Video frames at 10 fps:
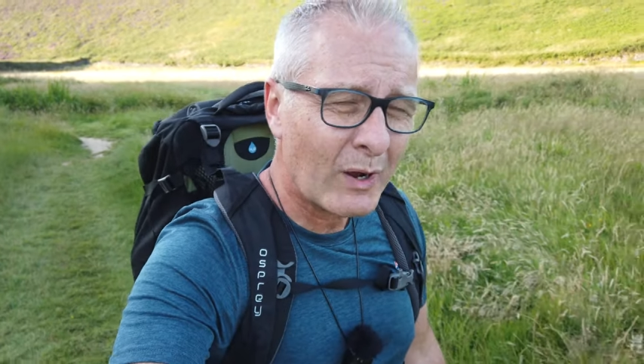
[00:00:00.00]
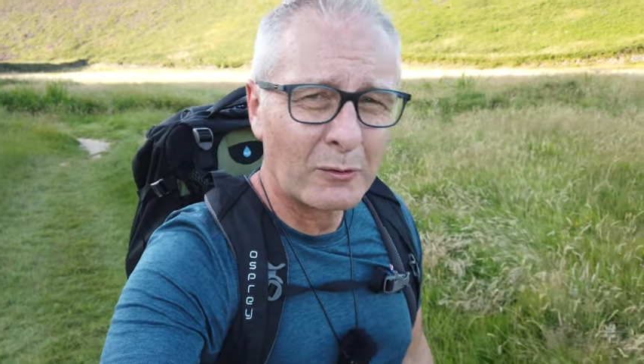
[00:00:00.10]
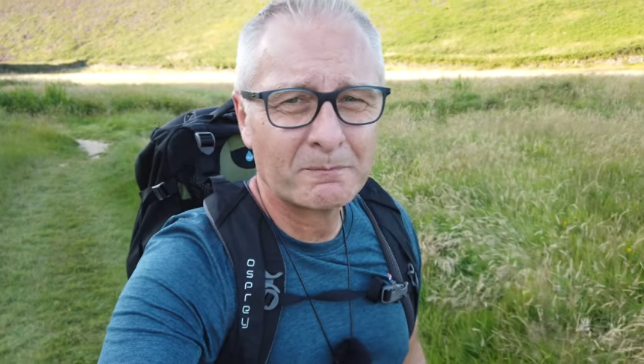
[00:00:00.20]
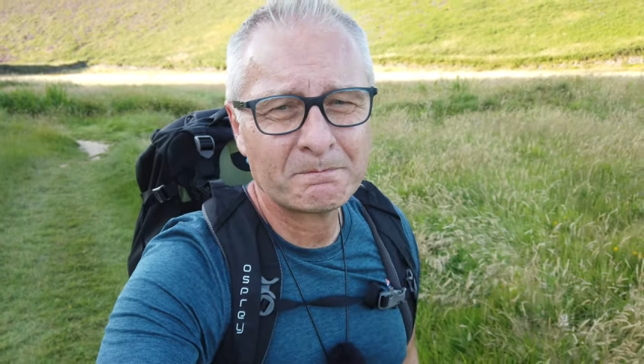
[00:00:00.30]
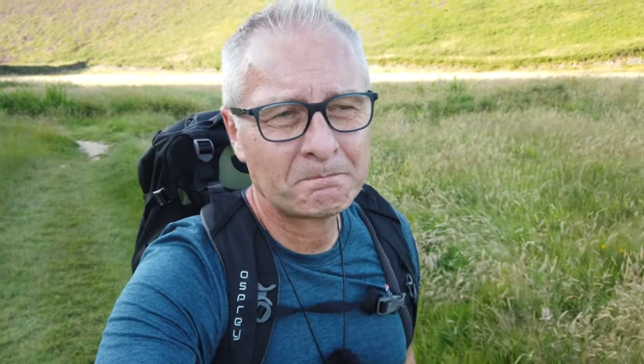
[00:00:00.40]

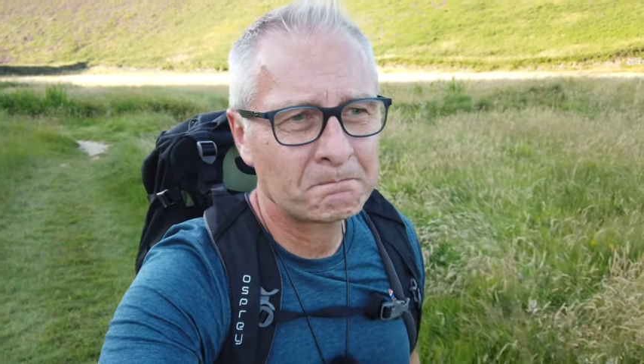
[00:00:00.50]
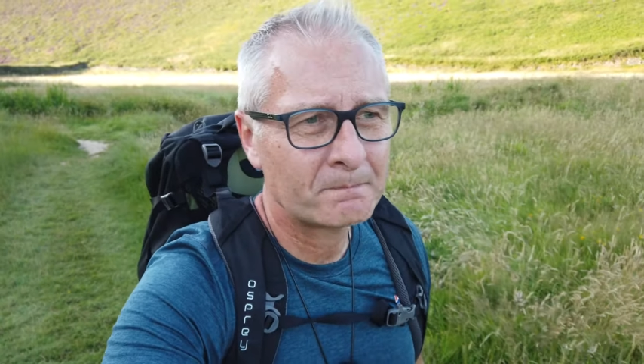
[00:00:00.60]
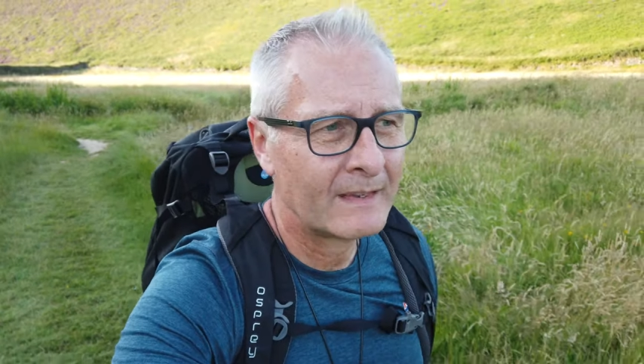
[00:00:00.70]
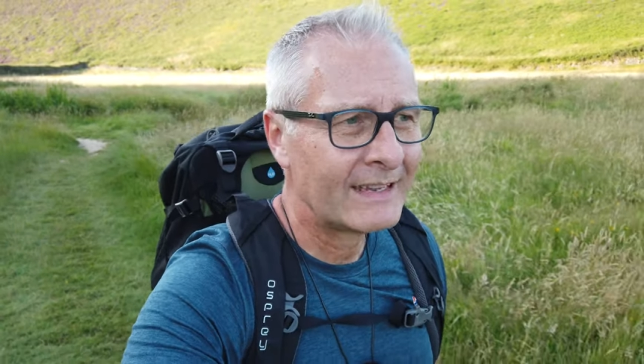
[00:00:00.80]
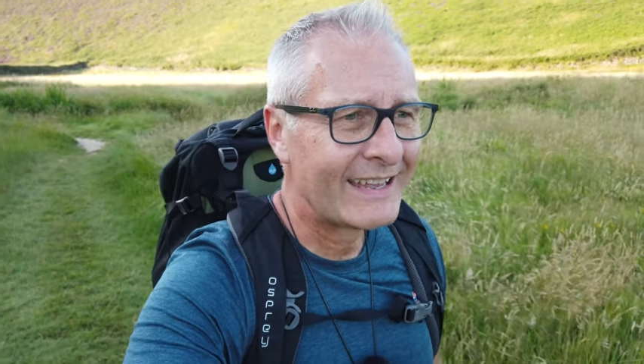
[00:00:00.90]
Well,
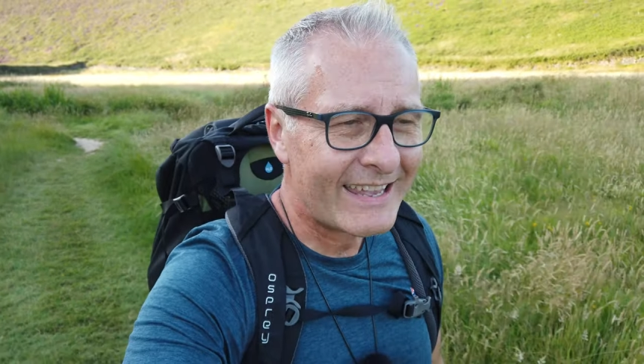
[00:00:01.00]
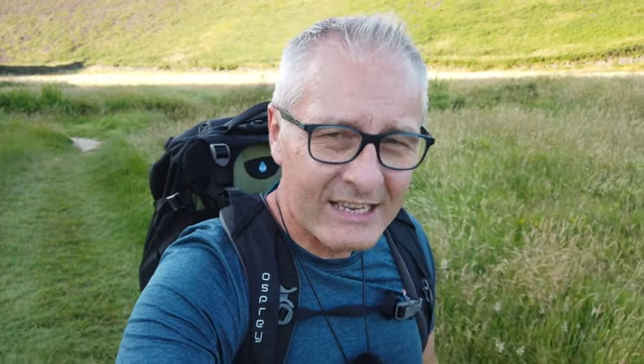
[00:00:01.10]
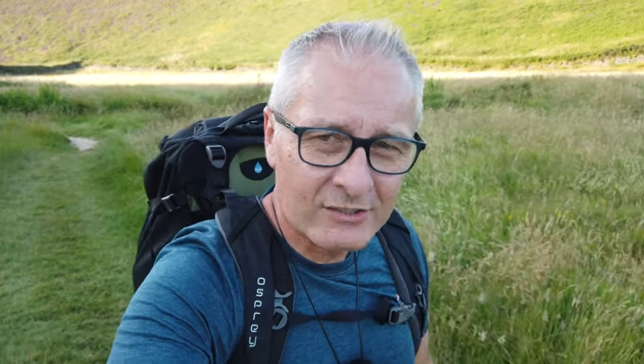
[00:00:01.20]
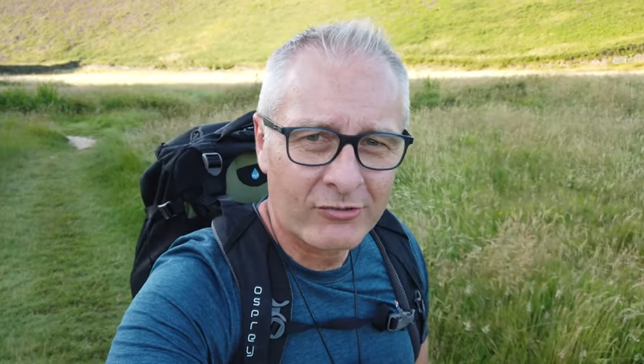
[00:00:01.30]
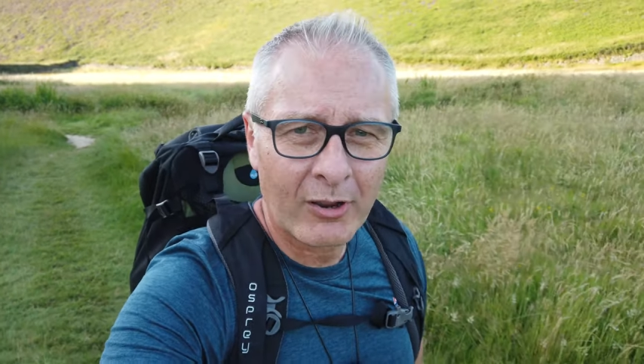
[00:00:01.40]
it
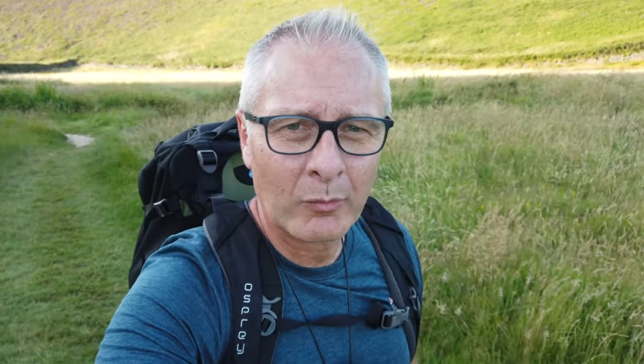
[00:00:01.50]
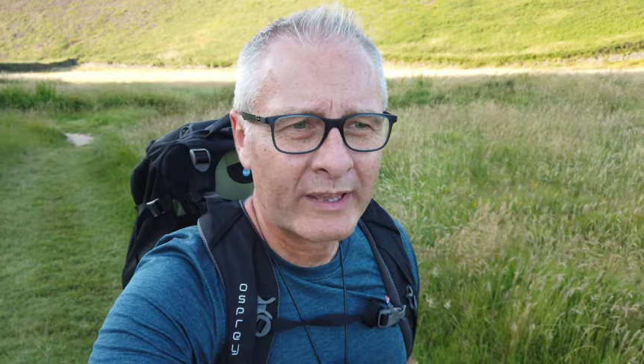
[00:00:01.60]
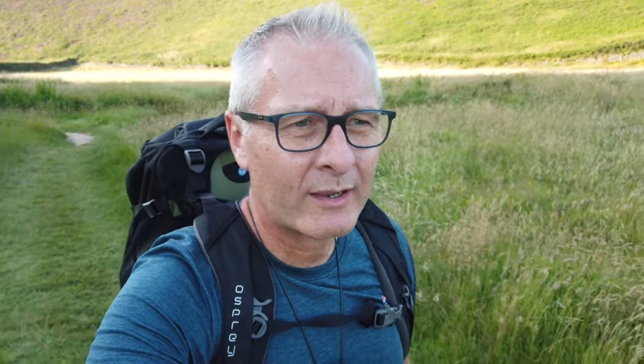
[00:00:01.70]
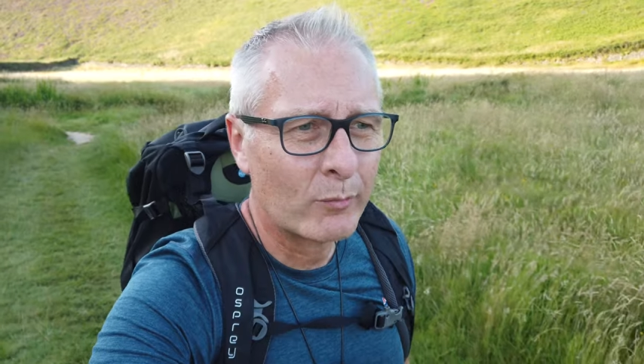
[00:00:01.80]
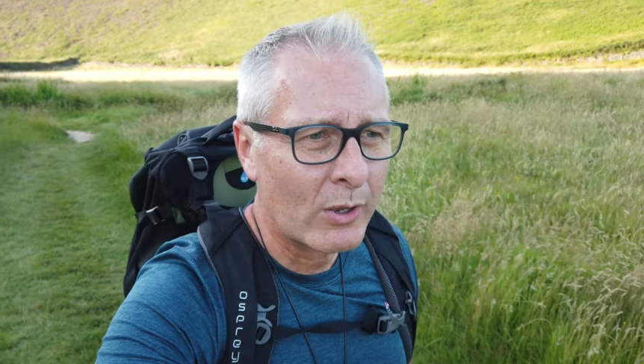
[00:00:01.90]
is the right
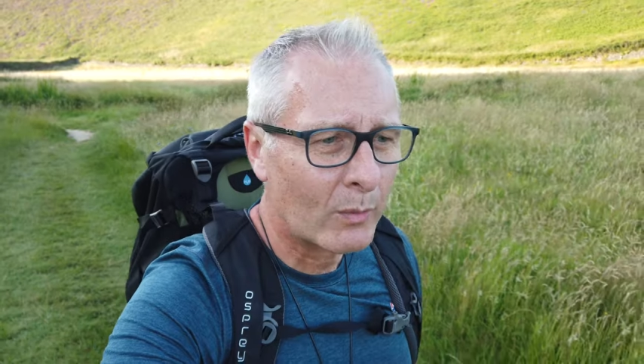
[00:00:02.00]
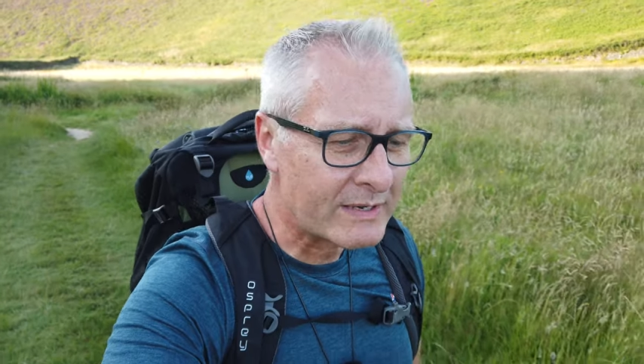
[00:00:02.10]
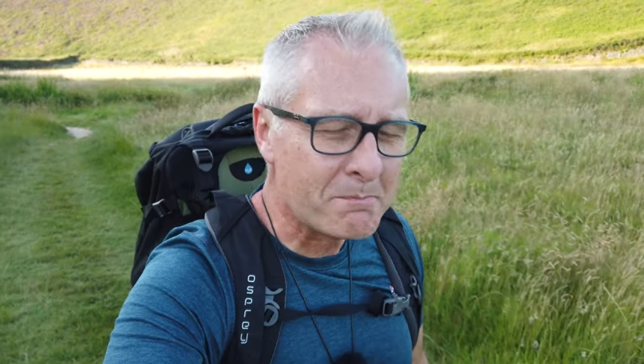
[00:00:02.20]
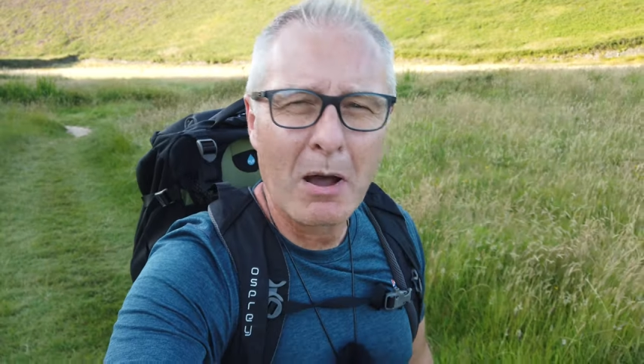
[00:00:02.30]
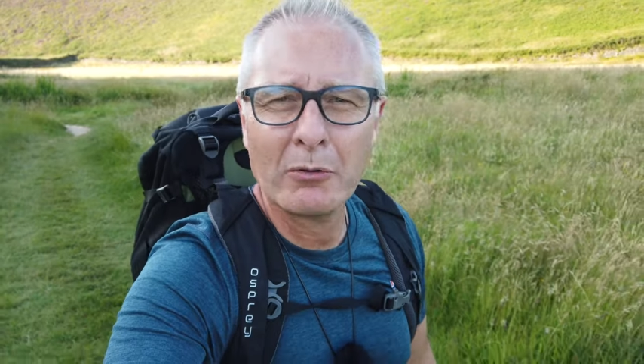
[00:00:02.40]
week, and we
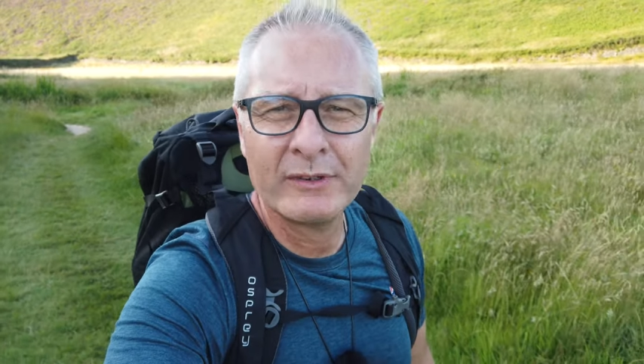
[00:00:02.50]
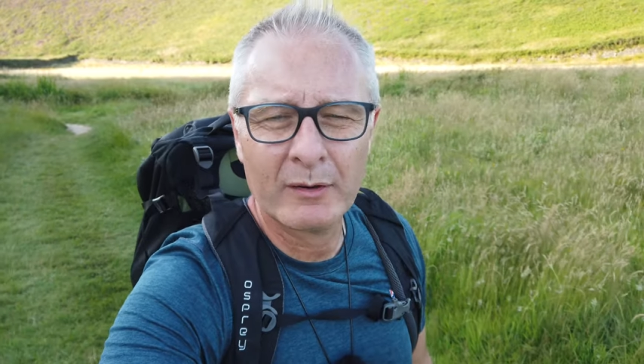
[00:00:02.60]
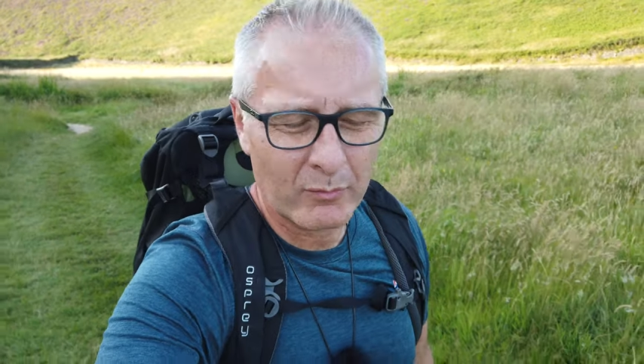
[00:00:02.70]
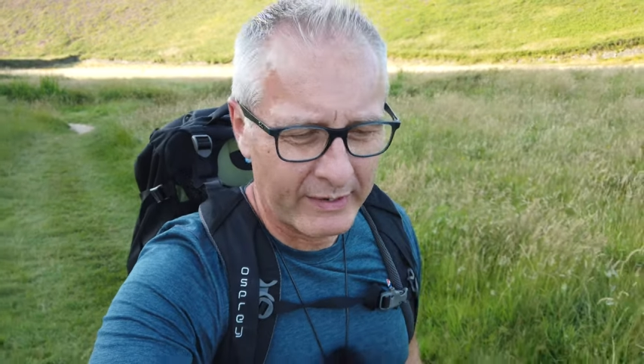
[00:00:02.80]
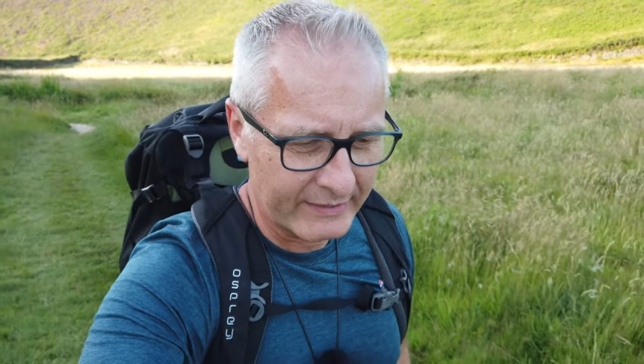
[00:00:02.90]
always moan,
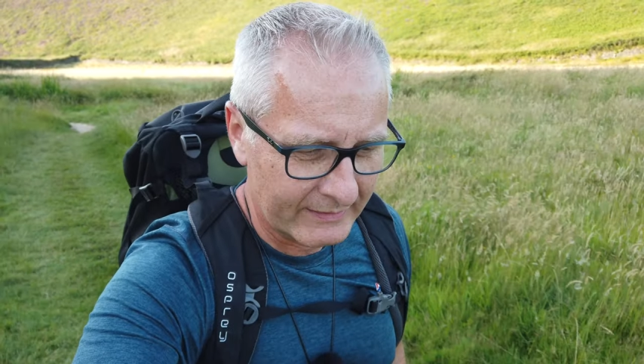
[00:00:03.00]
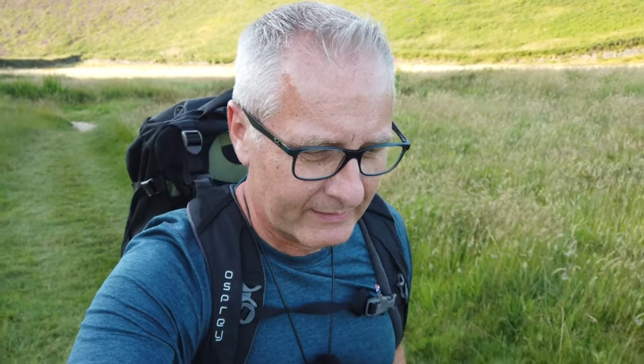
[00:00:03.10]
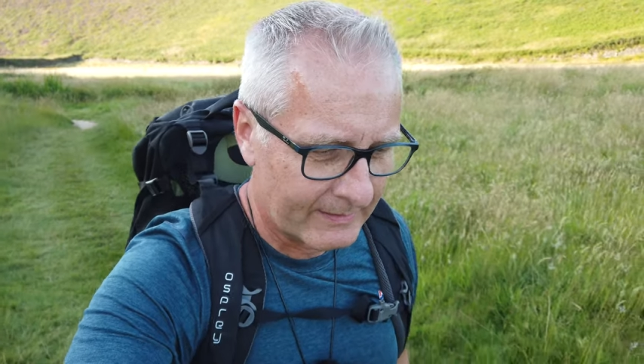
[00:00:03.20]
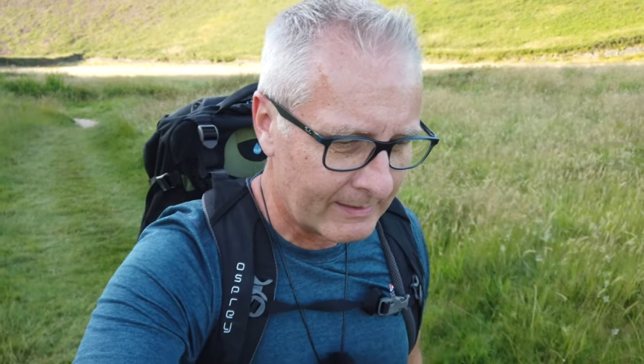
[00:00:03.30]
don't we?